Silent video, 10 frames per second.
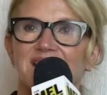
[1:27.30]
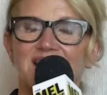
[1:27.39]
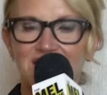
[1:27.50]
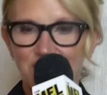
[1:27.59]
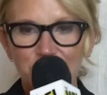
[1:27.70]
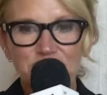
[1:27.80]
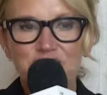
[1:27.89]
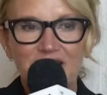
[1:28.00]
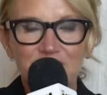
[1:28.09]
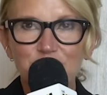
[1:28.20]
And I go to
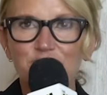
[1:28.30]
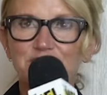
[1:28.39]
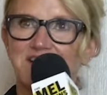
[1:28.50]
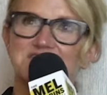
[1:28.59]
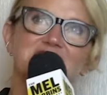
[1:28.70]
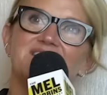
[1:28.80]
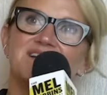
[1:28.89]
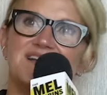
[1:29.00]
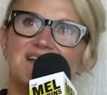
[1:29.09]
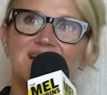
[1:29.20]
track her location
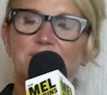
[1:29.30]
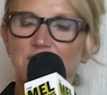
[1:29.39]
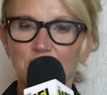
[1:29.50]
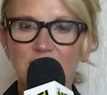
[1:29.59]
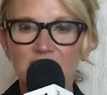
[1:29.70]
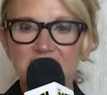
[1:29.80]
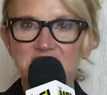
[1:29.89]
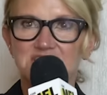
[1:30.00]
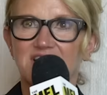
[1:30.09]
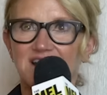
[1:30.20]
and I'm like, where
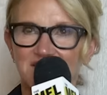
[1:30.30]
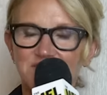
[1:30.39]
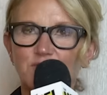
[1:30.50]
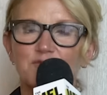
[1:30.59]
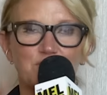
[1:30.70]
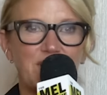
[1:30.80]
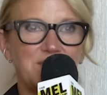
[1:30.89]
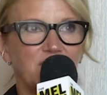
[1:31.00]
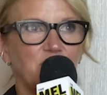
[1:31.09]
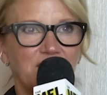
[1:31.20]
is she? And it's sort of
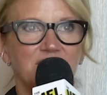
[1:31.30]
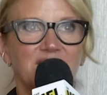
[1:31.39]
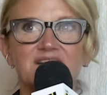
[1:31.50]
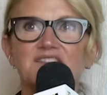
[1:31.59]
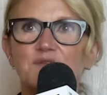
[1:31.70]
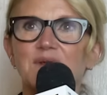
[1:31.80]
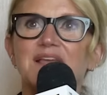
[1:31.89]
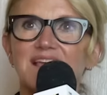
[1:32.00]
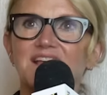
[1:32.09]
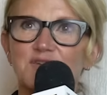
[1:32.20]
rainbow wheeling, so I
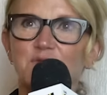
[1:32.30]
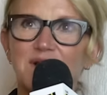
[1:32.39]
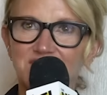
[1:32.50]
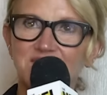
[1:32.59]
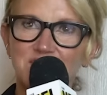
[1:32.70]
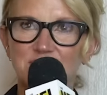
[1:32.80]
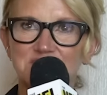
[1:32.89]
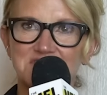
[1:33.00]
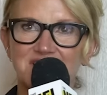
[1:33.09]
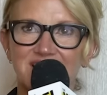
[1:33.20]
can't quite see
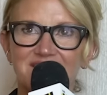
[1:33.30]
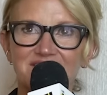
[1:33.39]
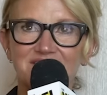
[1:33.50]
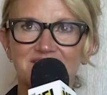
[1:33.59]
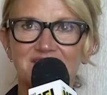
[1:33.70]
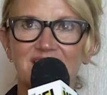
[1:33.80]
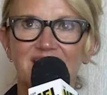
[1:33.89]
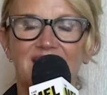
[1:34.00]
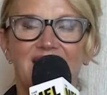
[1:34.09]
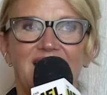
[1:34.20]
where she is.
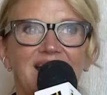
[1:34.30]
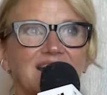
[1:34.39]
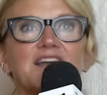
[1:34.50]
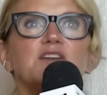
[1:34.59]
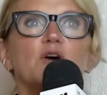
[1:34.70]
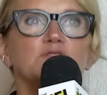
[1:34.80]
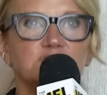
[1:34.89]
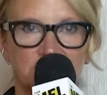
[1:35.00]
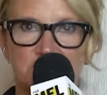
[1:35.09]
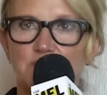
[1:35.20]
And I know
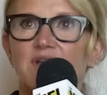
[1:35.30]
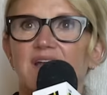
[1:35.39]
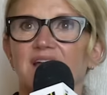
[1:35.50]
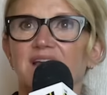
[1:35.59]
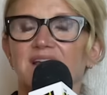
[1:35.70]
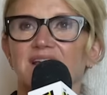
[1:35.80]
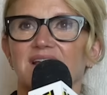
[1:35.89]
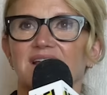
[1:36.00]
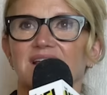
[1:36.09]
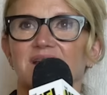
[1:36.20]
she's okay
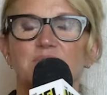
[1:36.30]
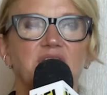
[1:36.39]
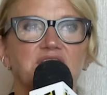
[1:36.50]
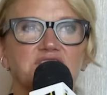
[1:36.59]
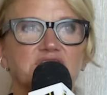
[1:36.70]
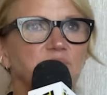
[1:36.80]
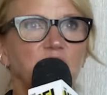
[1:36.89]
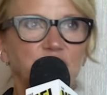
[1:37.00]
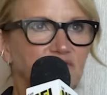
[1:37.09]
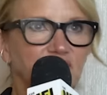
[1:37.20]
because she
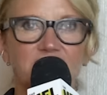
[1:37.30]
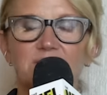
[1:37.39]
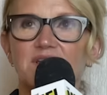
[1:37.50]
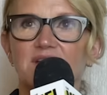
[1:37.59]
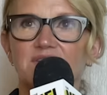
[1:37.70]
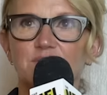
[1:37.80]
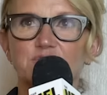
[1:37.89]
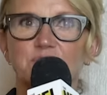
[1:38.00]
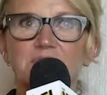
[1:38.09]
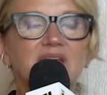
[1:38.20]
posted something on
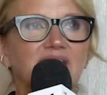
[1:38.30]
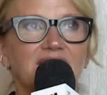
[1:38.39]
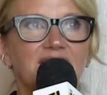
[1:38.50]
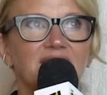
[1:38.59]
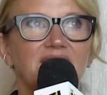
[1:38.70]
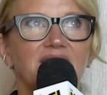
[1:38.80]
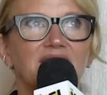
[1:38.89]
social media.